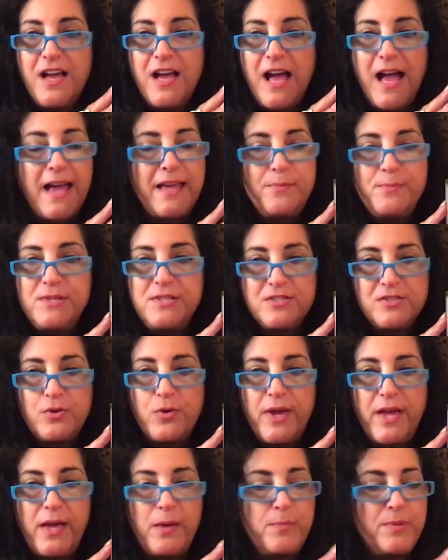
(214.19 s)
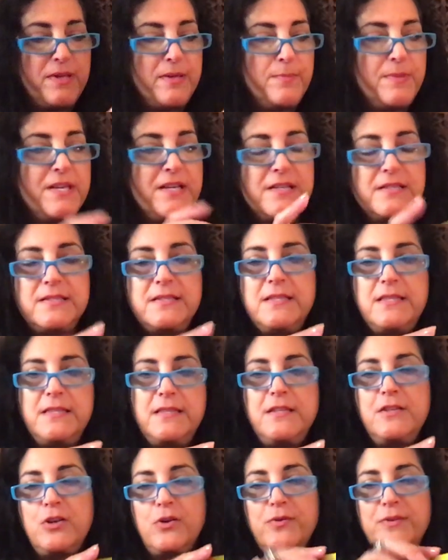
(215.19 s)
I'd be so happy because,
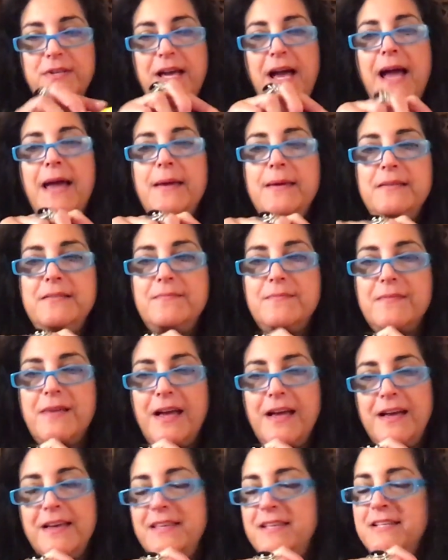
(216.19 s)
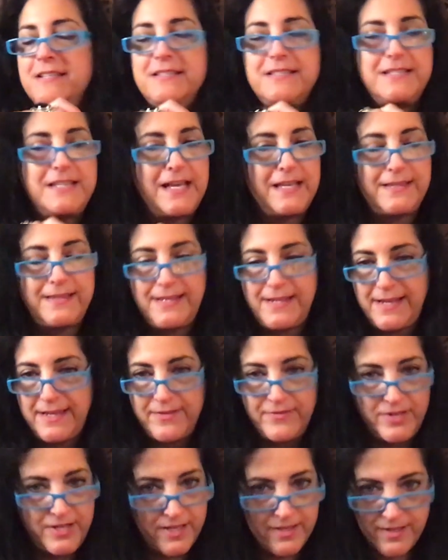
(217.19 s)
you know, and it's not that I have
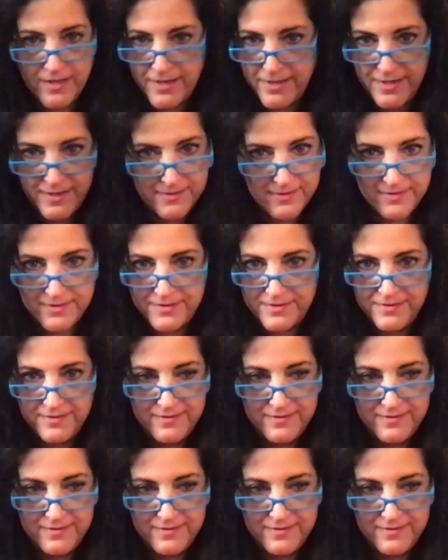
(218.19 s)
anything against